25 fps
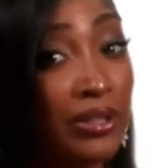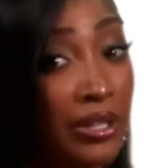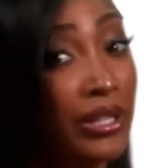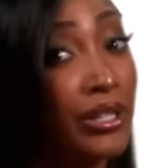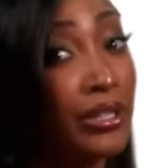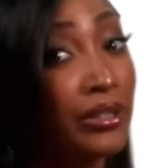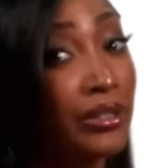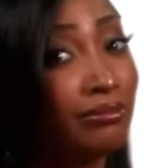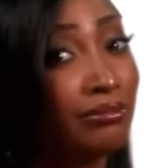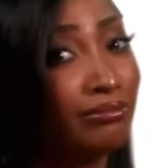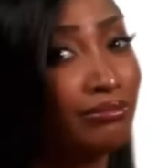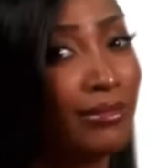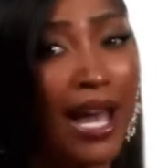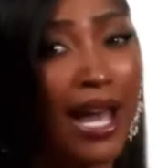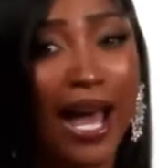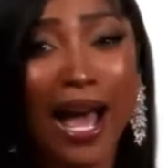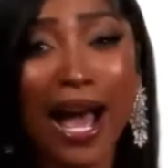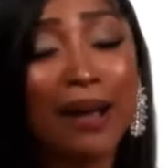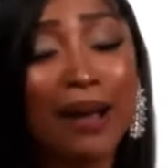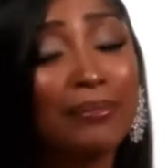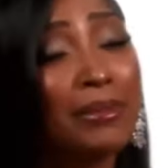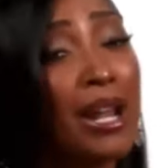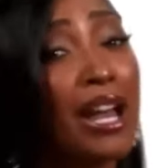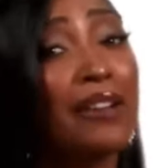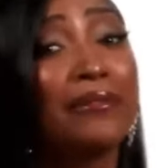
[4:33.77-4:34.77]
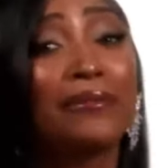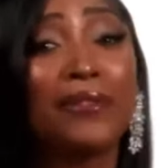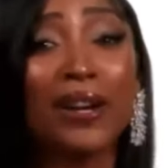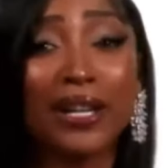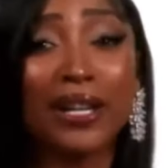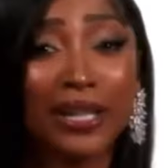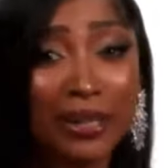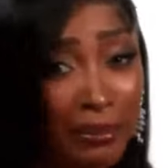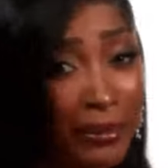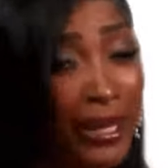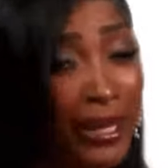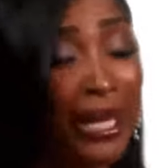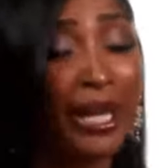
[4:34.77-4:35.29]
her messages, it
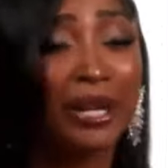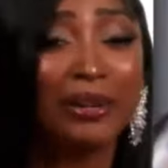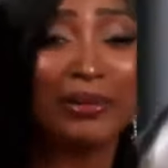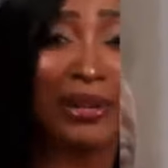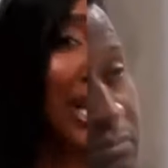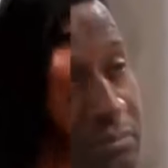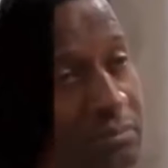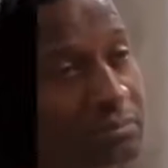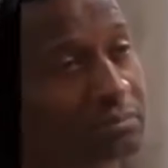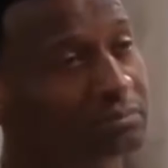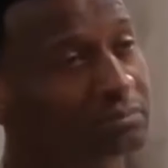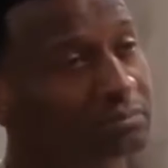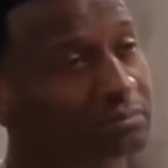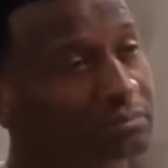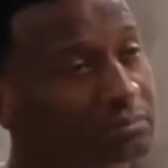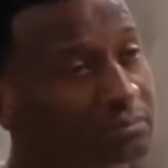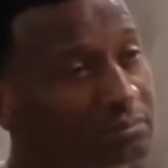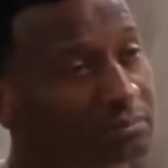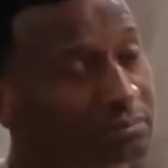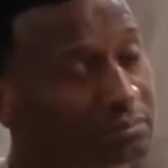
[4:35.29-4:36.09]
was clear she had